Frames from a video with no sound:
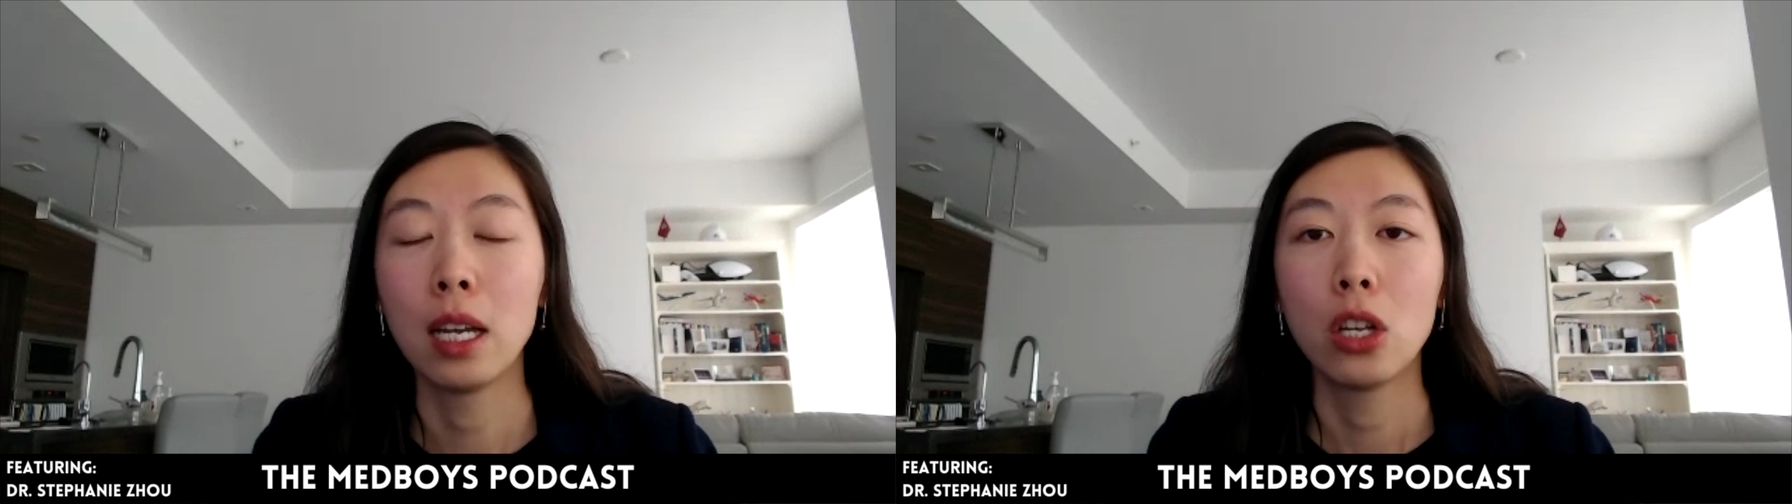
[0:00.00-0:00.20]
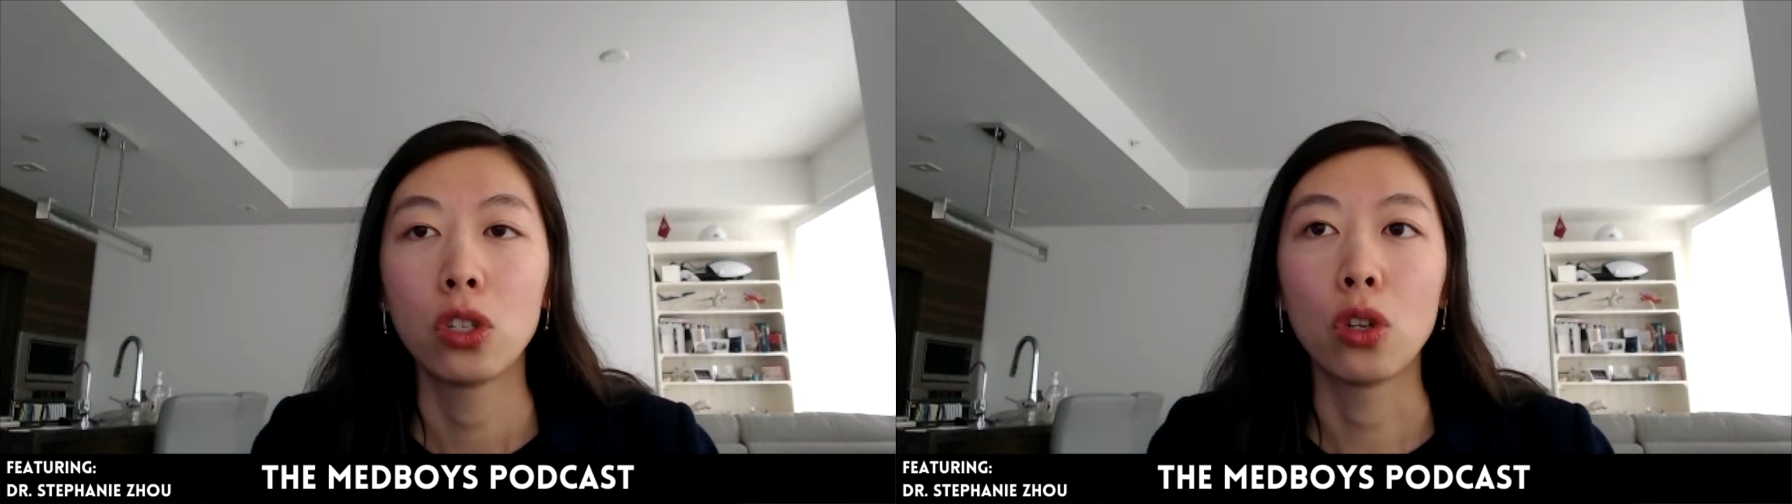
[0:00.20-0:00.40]

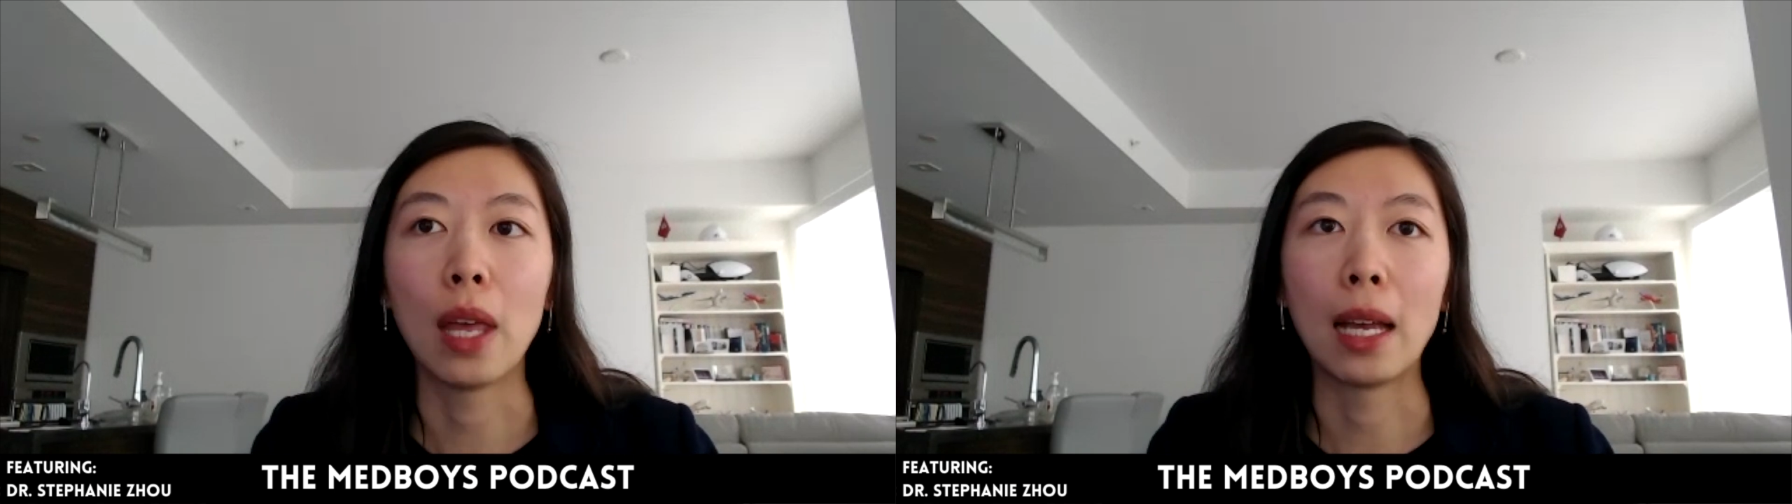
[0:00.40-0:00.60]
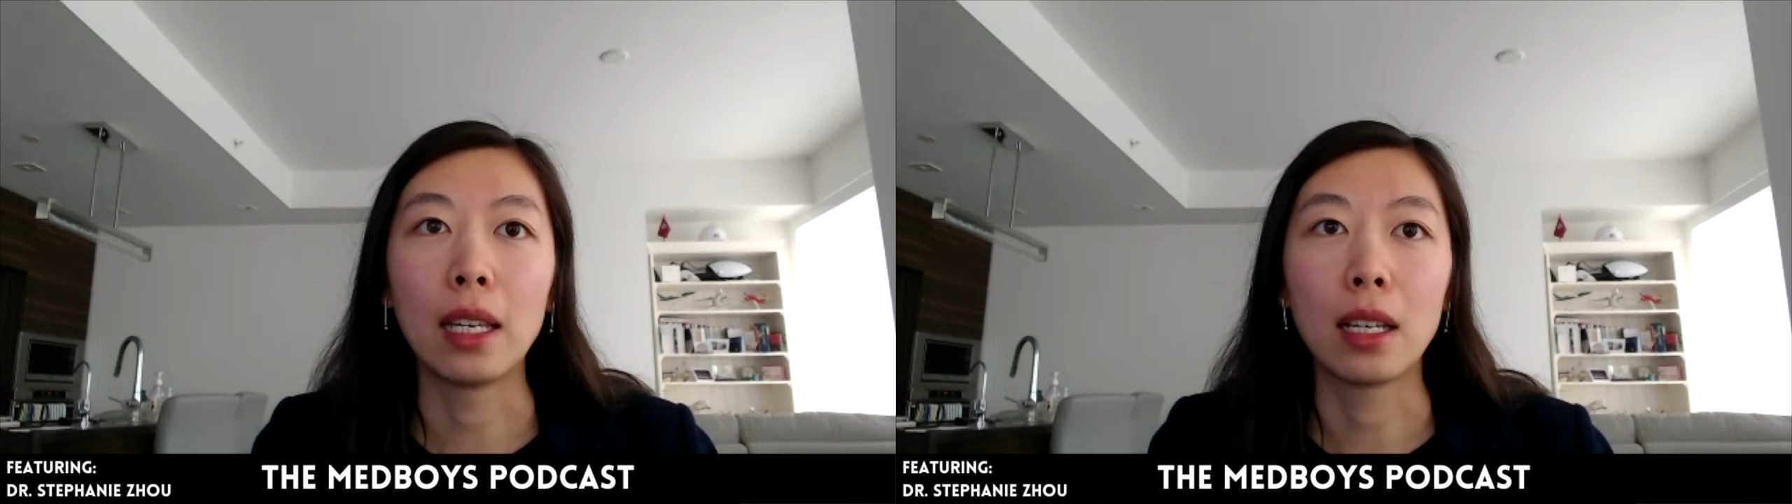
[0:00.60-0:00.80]
so
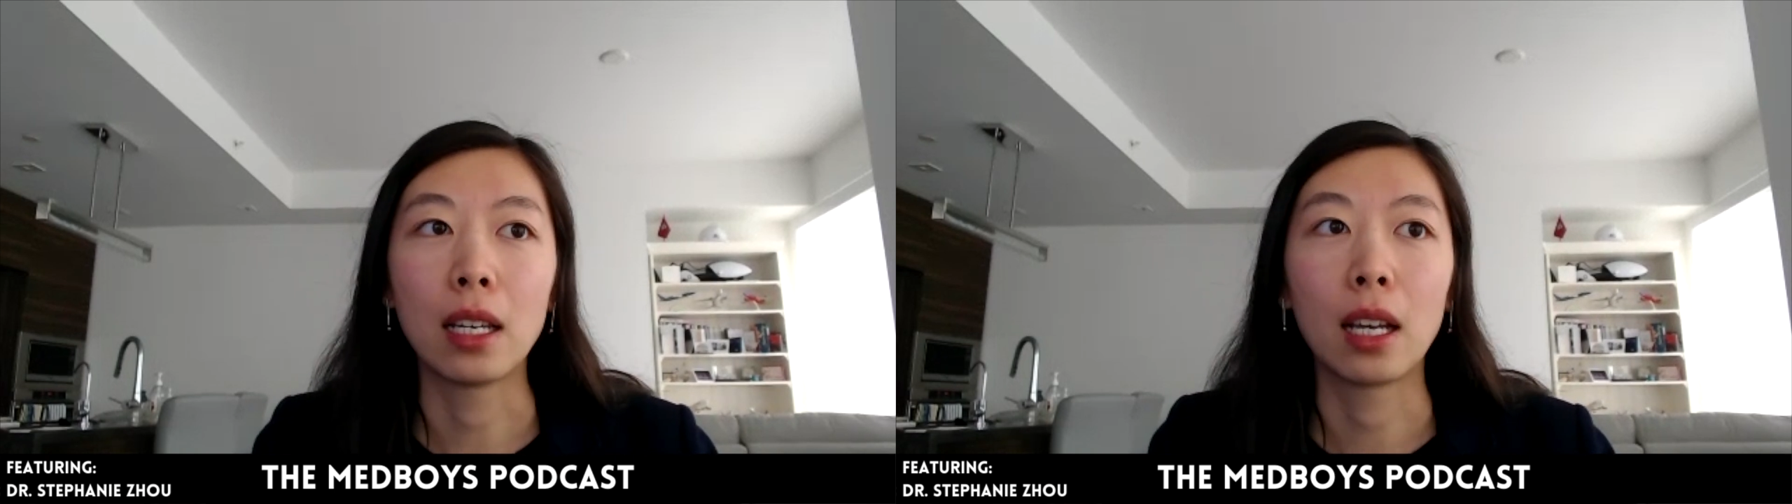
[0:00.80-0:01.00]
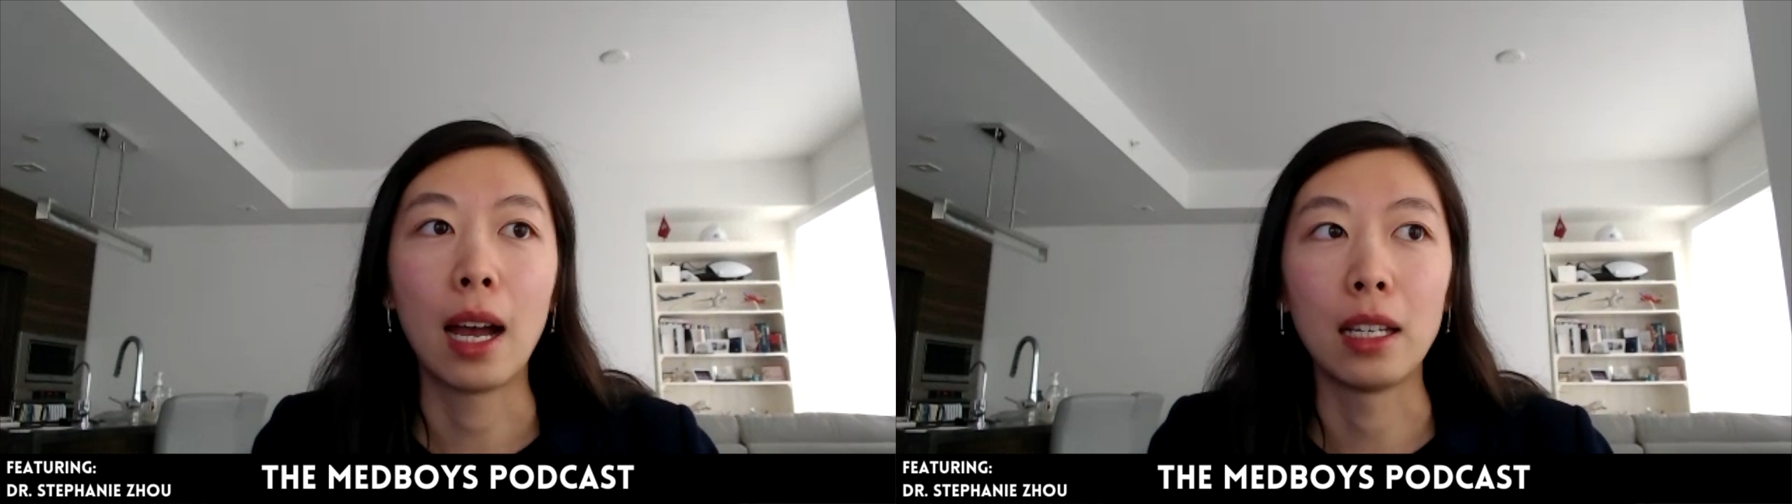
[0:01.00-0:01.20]
that they can
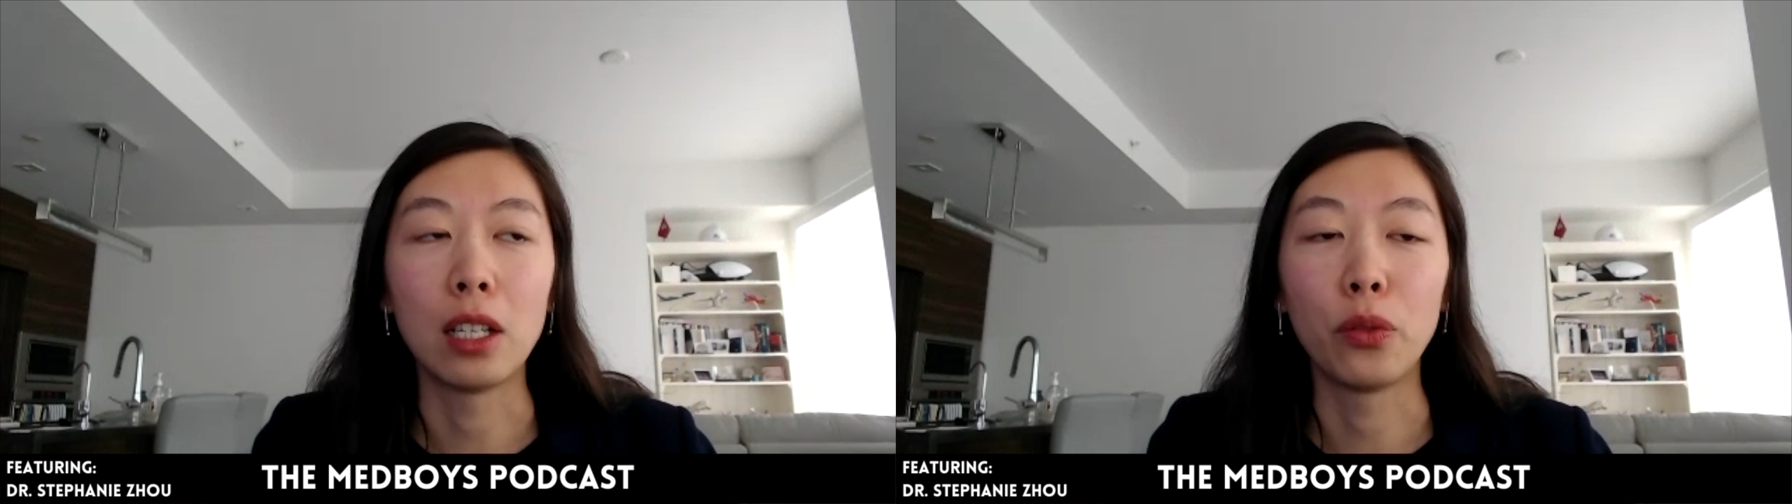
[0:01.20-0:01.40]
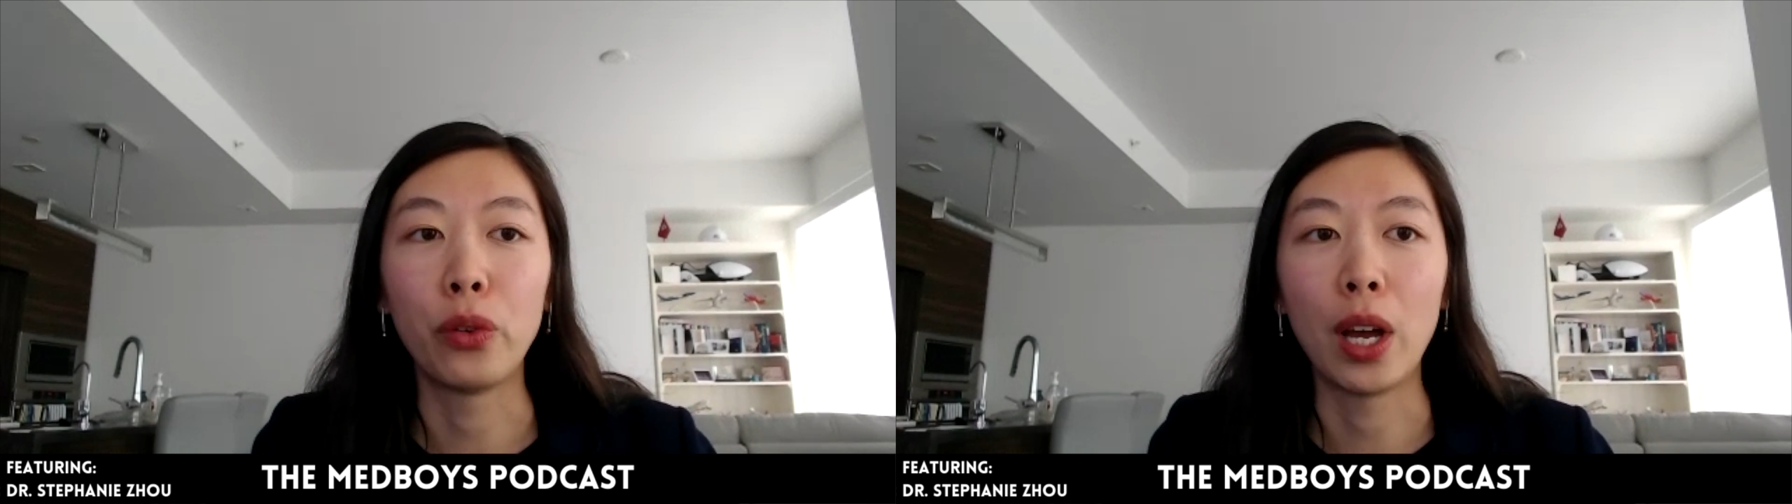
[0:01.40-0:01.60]
kind of